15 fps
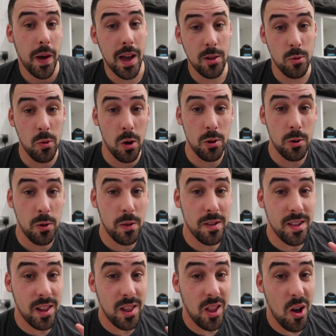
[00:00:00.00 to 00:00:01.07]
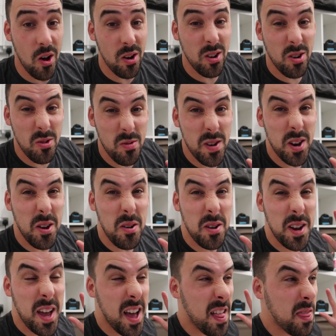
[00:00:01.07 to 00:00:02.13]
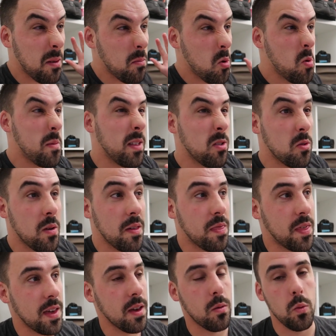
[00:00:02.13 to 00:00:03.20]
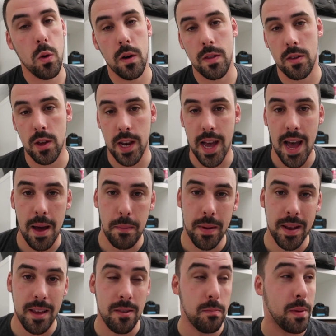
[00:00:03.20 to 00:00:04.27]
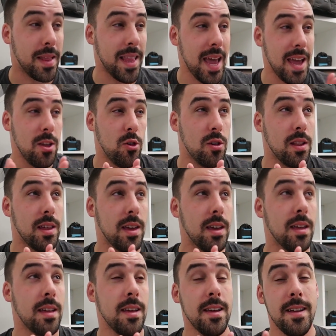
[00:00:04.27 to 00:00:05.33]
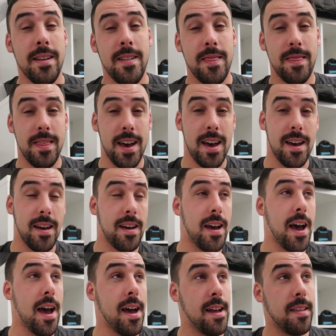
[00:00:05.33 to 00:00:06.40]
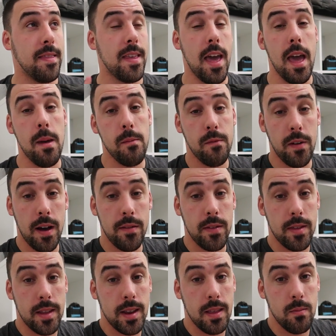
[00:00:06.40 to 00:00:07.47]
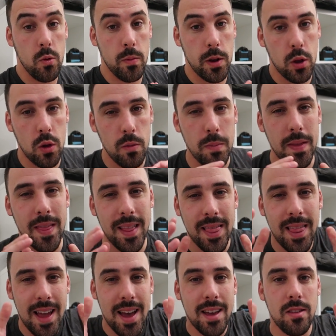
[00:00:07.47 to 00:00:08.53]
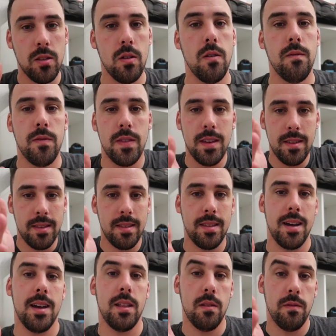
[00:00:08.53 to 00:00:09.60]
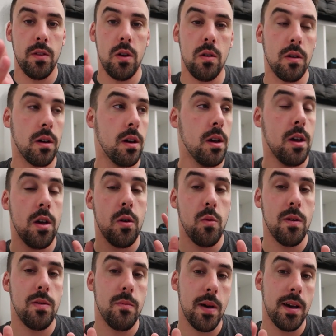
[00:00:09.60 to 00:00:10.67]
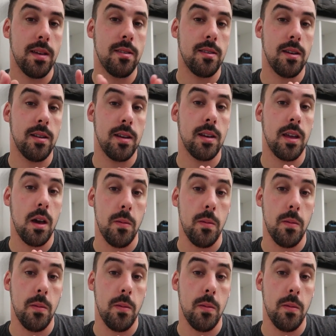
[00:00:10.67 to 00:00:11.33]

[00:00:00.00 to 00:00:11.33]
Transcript: But as you all know, there's a lot going on at the moment. So I think what's going to happen is potentially that and the M five that's in at the moment could be the last of this style of vlog with my son